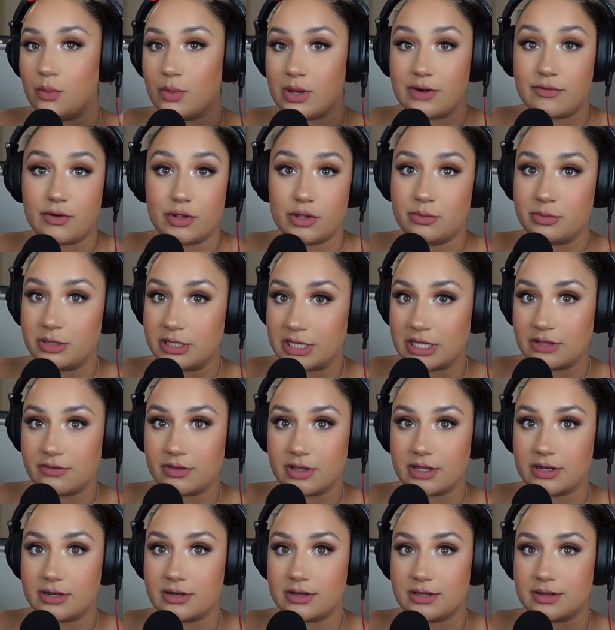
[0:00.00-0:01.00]
you believe
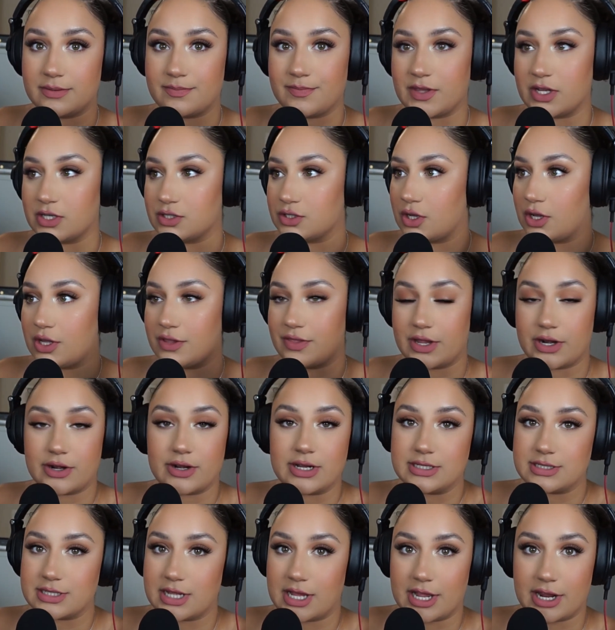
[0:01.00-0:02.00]
in. There
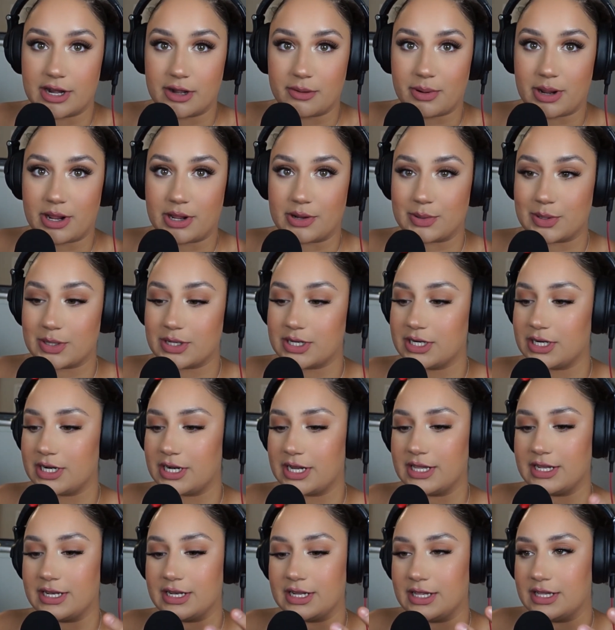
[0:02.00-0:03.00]
is a higher power,
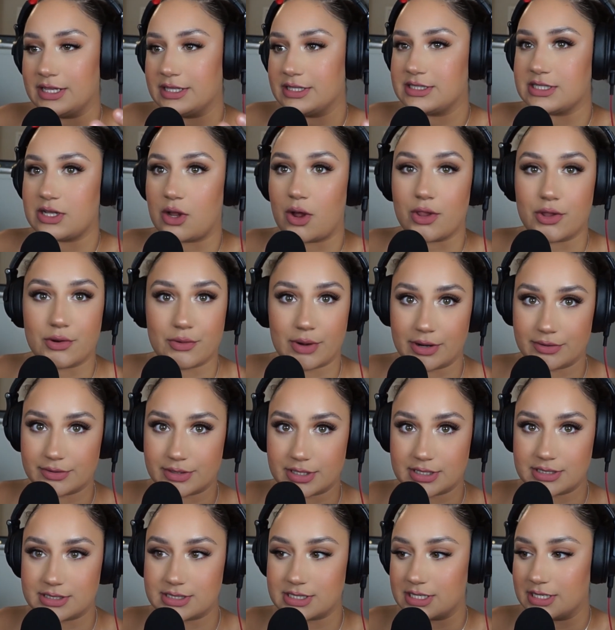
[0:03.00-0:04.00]
and it's all around
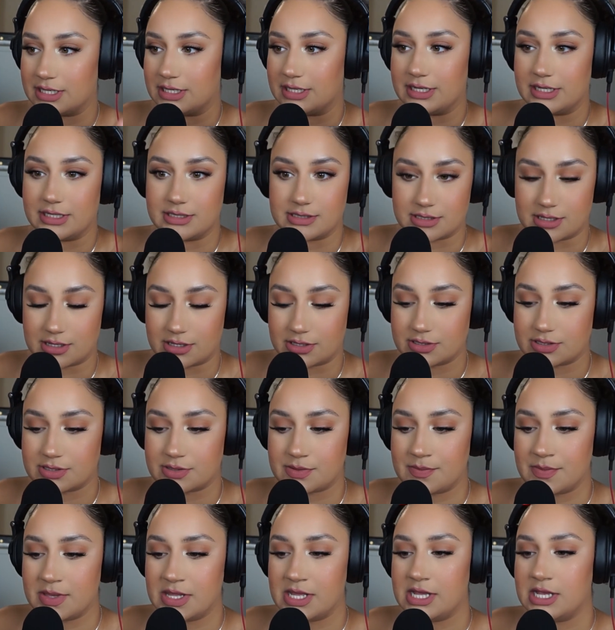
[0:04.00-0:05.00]
us, and it is us.
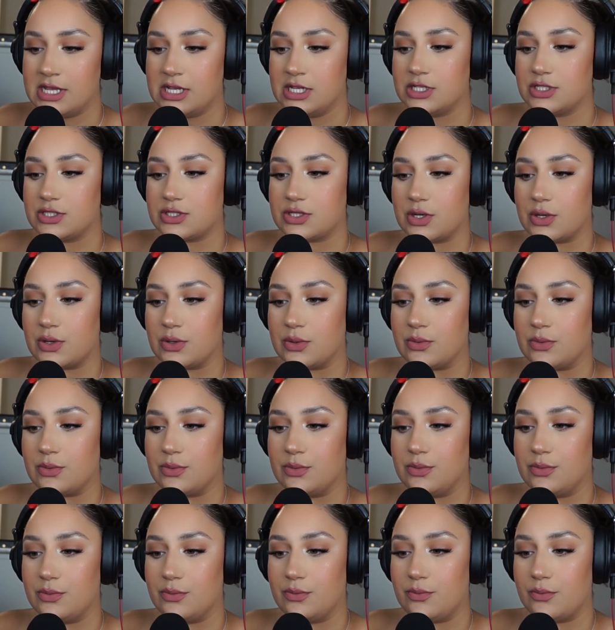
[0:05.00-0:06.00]
So
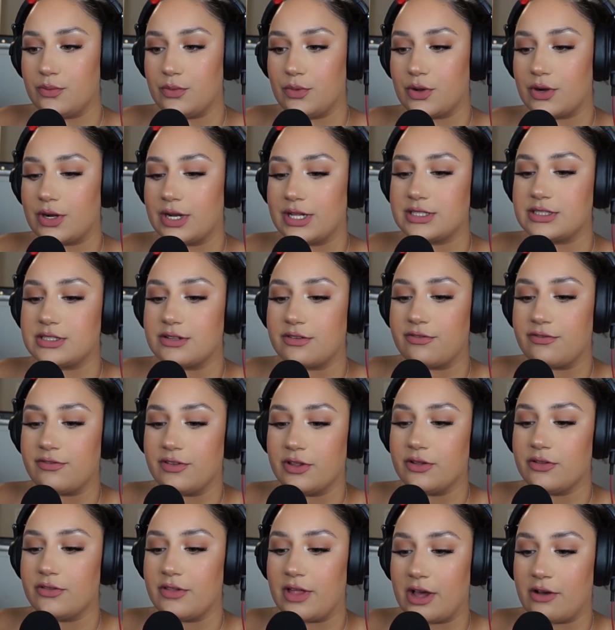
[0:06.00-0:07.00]
learning to
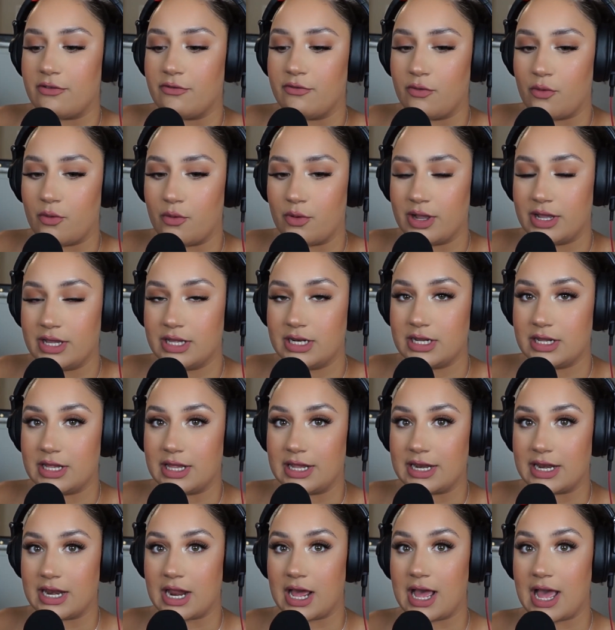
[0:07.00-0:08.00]
fill that void
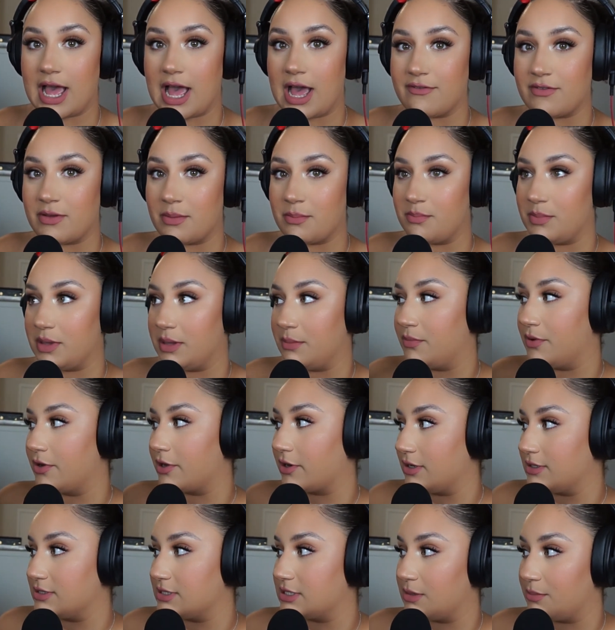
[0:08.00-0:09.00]
and not have it be put
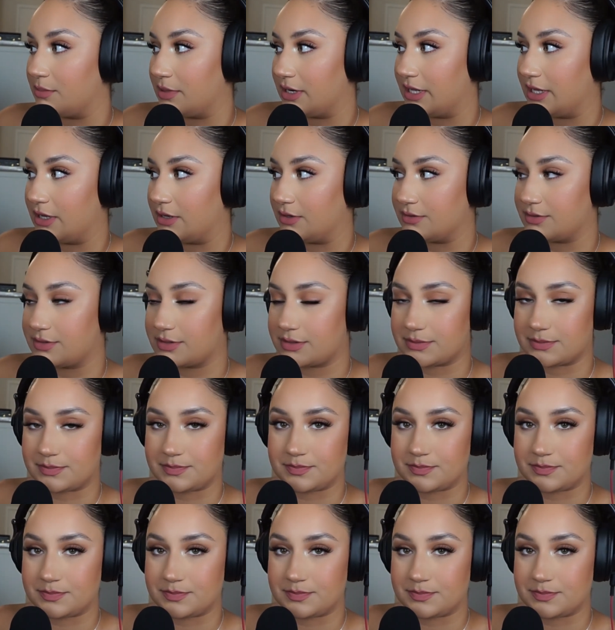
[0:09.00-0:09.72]
on somebody else.